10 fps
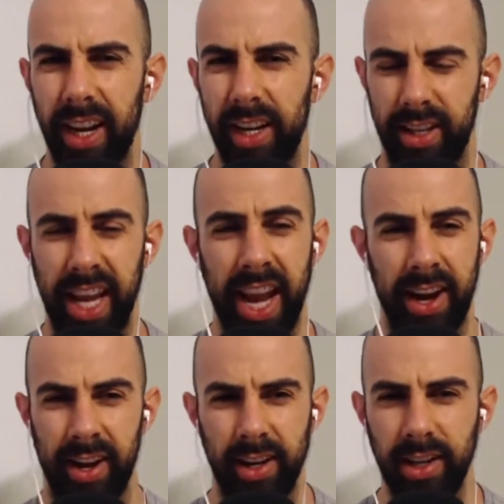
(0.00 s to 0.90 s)

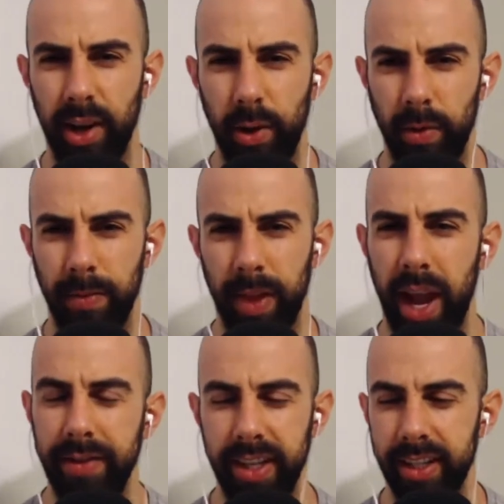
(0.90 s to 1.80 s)
again. So
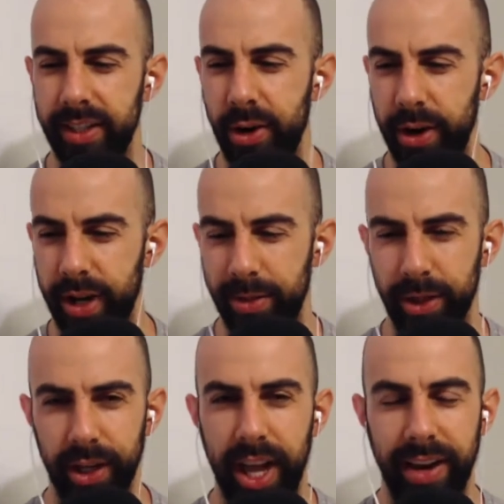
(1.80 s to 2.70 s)
I've seen Snowden. I'm
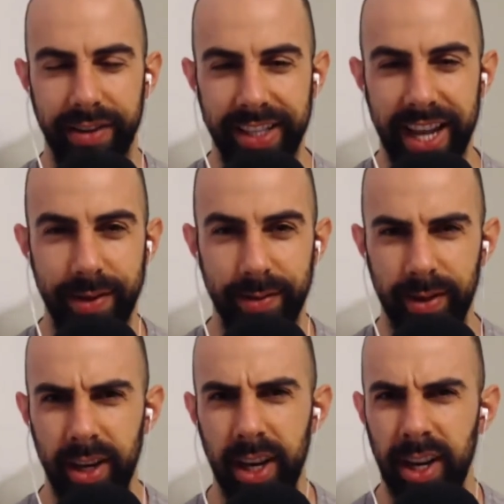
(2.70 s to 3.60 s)
sure a lot of us have.
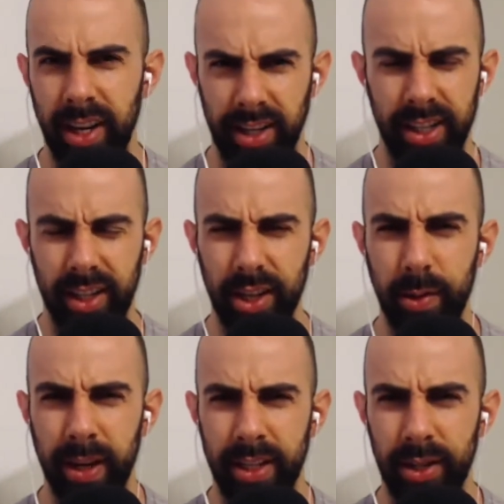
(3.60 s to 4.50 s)
Doesn't the
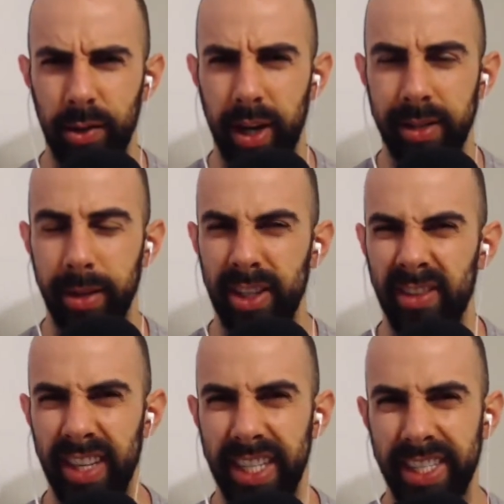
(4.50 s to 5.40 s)
US do as much
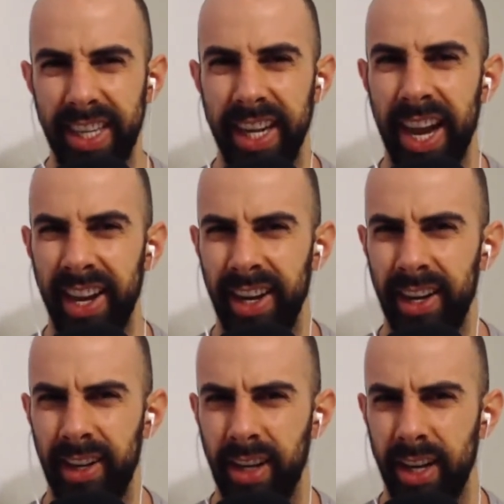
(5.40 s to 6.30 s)
of this as they can
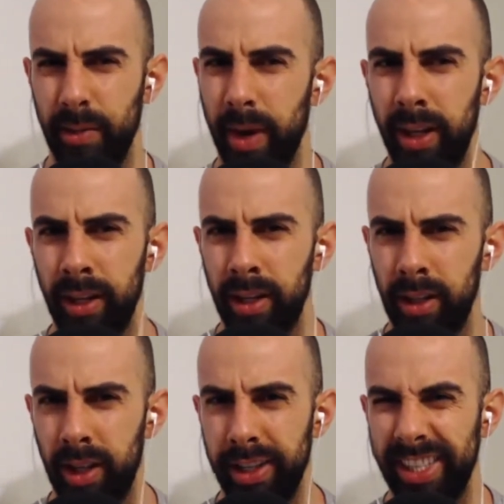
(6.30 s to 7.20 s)
as well?
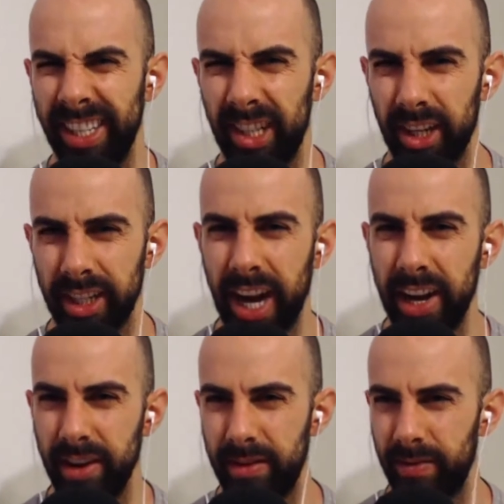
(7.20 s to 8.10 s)
Is this just
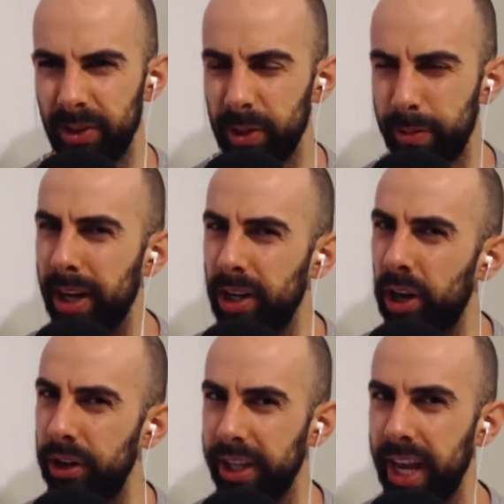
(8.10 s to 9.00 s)
kind of pot
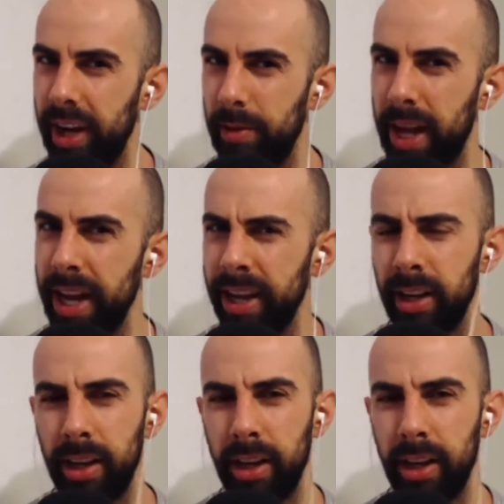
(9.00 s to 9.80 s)
calling the kettle black?